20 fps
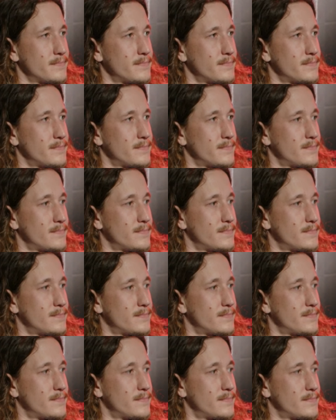
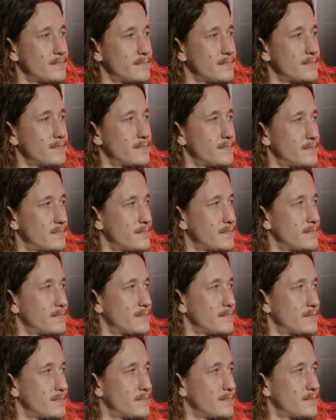
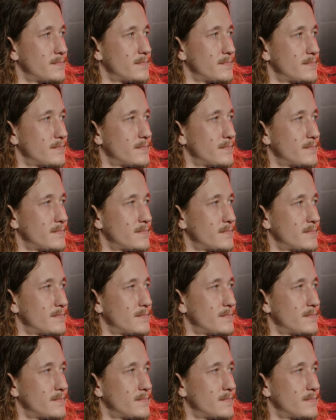
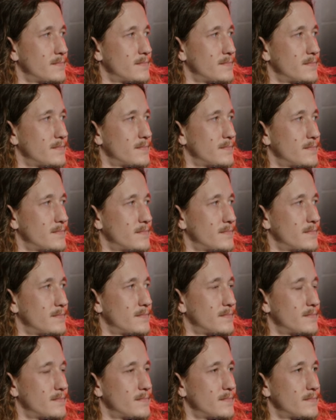
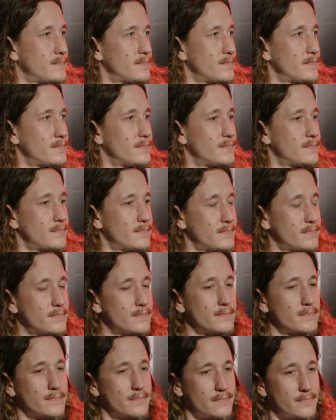
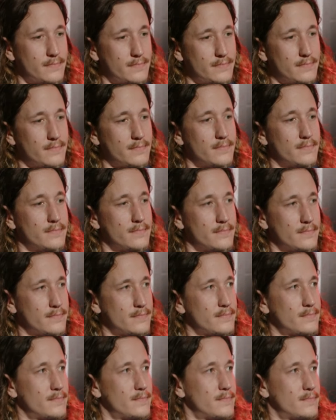
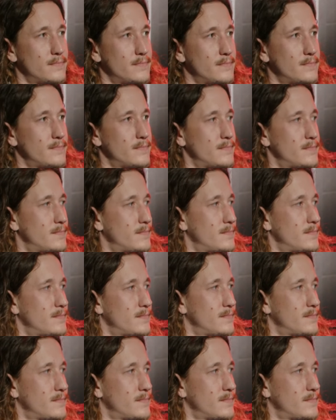
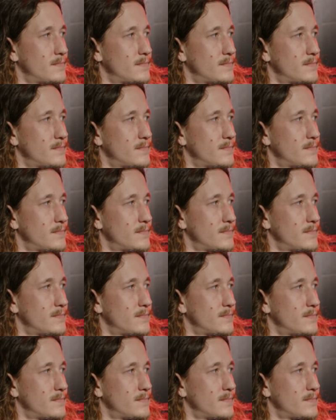(not speaking)